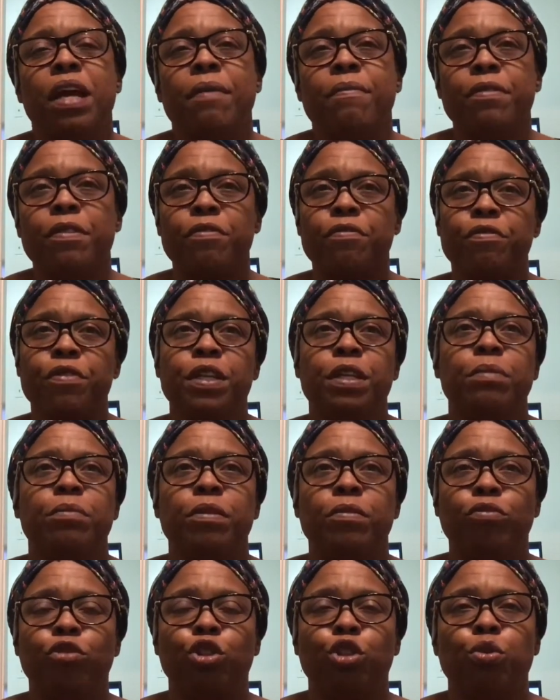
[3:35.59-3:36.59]
have the freedom
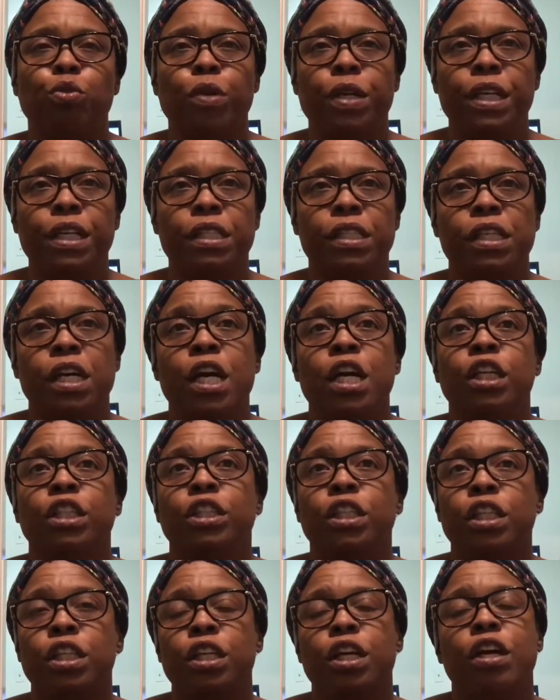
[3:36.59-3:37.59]
of choice
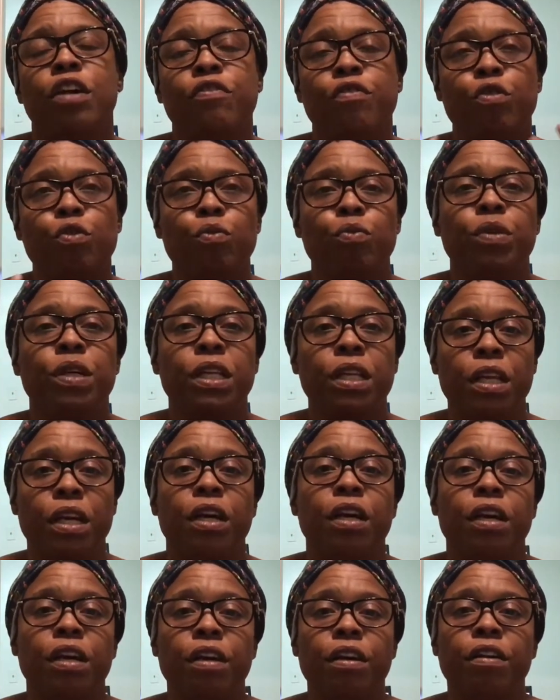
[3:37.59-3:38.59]
to love who we
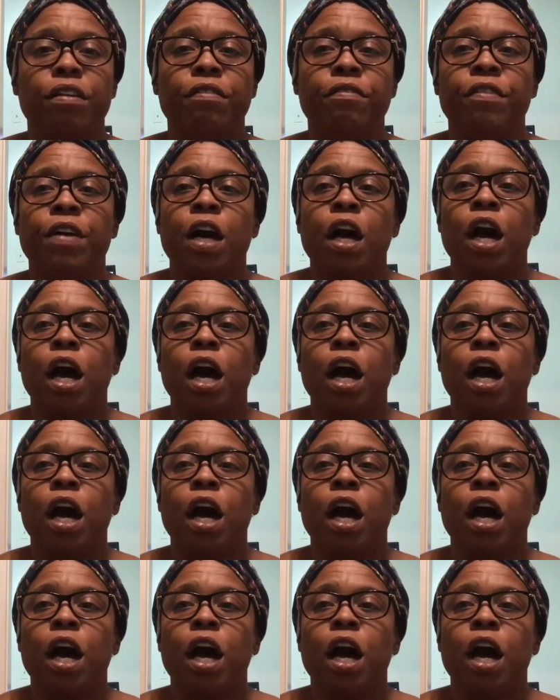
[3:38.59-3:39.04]
love,